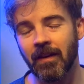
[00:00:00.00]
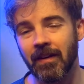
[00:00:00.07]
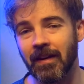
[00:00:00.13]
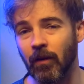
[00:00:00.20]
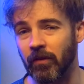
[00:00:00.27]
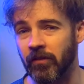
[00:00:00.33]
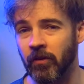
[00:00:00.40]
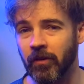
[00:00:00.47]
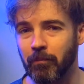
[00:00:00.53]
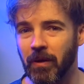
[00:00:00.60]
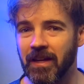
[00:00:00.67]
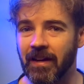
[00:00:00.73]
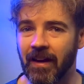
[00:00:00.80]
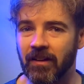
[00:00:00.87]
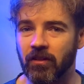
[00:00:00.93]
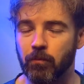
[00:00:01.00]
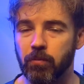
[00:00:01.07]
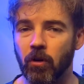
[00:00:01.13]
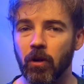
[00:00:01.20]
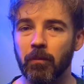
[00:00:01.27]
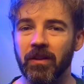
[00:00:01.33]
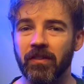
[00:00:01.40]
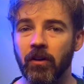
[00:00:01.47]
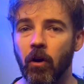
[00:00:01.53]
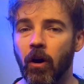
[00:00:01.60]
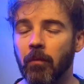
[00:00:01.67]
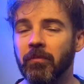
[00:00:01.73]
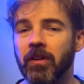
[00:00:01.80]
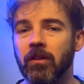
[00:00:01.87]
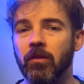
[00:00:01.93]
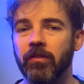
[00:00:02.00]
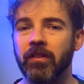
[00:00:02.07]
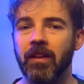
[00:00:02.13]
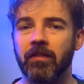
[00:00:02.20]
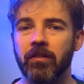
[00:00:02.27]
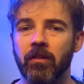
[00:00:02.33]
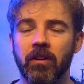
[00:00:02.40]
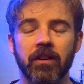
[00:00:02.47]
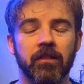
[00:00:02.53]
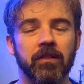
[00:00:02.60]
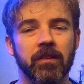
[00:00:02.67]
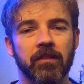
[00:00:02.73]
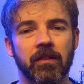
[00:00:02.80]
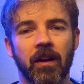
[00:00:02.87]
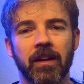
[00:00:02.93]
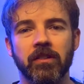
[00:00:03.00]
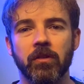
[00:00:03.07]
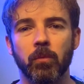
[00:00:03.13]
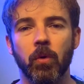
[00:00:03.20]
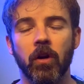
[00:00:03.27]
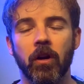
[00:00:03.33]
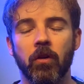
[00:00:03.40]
Now, it's not a pH probe, it's an optical sensor, and it's designed to work